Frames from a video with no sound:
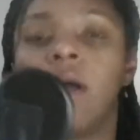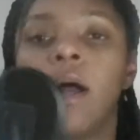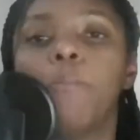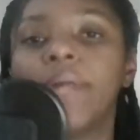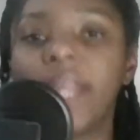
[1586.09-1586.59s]

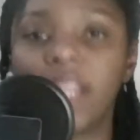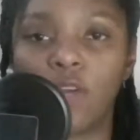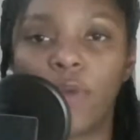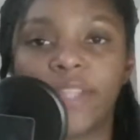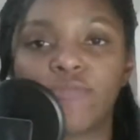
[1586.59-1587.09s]
But
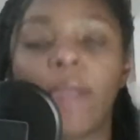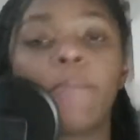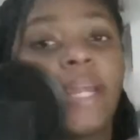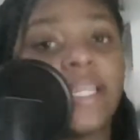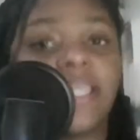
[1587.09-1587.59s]
anyways, right? But
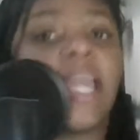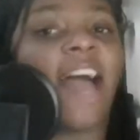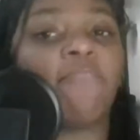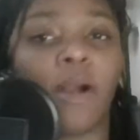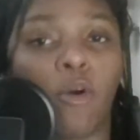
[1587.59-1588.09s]
I did have
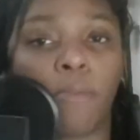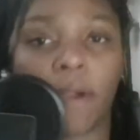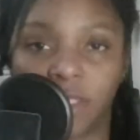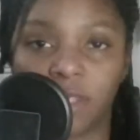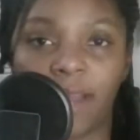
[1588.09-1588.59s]
my own
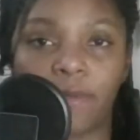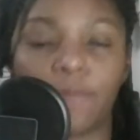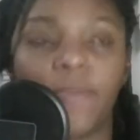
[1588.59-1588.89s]
personal Bible